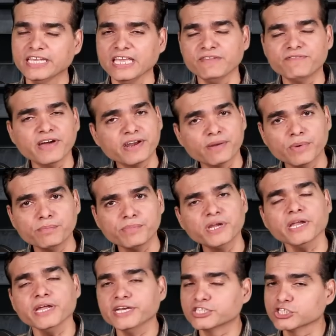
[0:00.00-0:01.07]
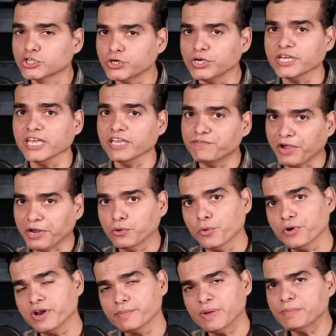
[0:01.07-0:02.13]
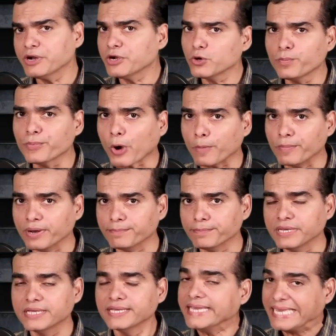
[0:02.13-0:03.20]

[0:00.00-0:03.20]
If I remember, it's good. If I don't remember, no problem.